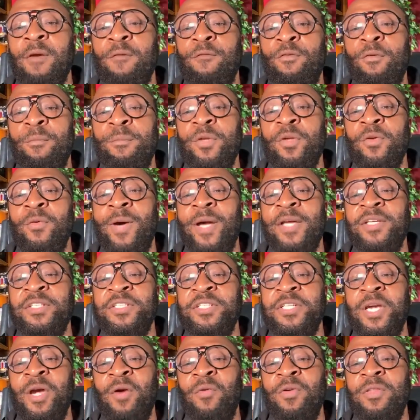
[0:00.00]
from you, I
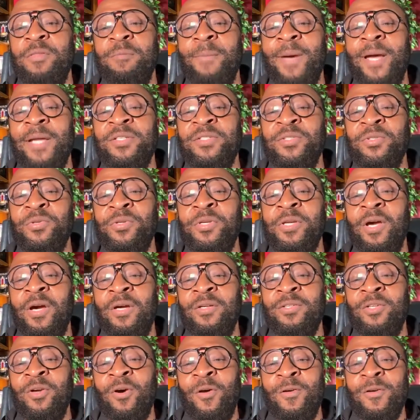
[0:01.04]
share with my two
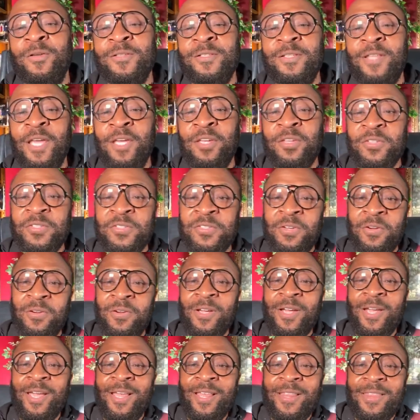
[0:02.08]
young daughters. Thank you, sir.
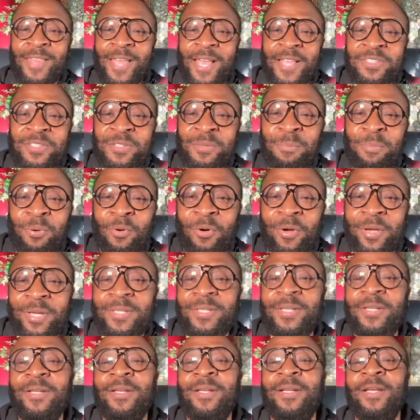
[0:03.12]
That's the point.
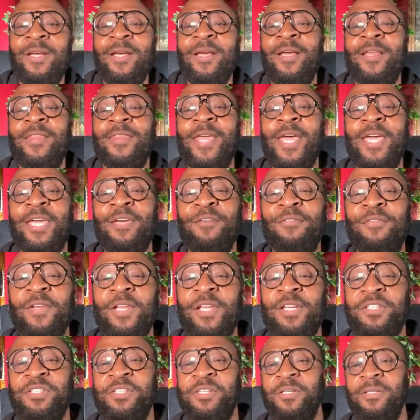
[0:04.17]
Thank you,
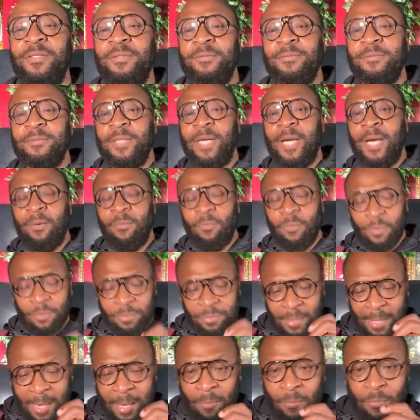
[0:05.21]
Felicia. I want
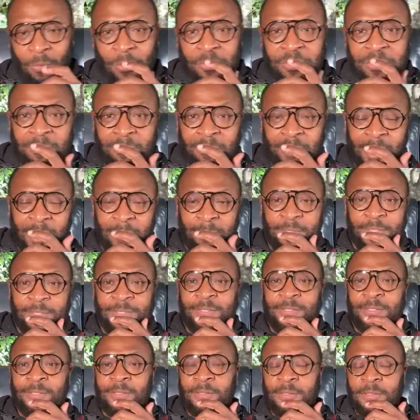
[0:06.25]
I want the babies
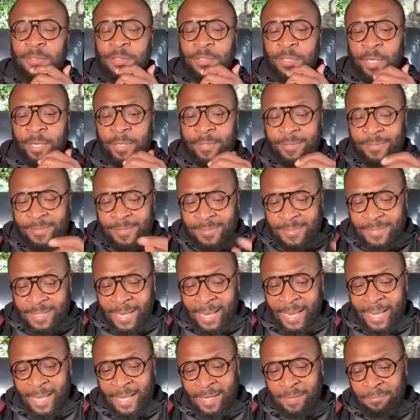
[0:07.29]
to to
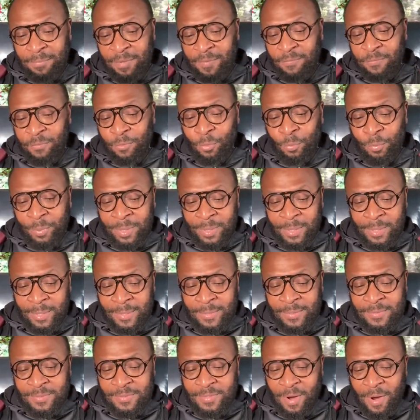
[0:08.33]
understand before we
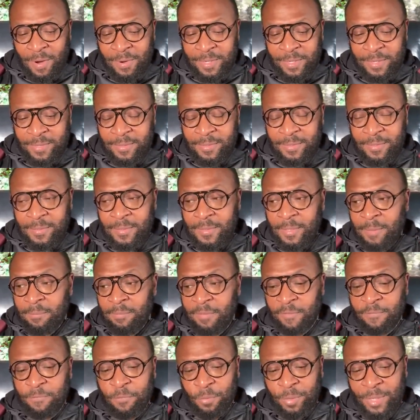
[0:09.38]
get started,
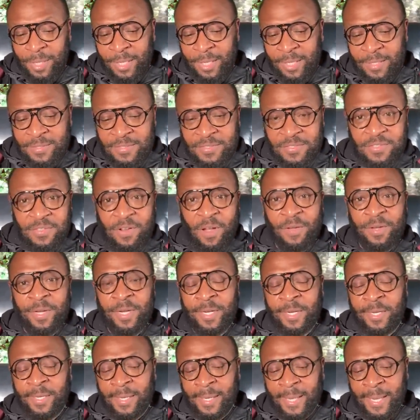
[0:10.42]
before they get started
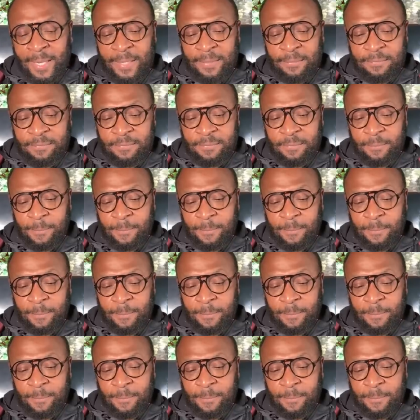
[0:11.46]
in life.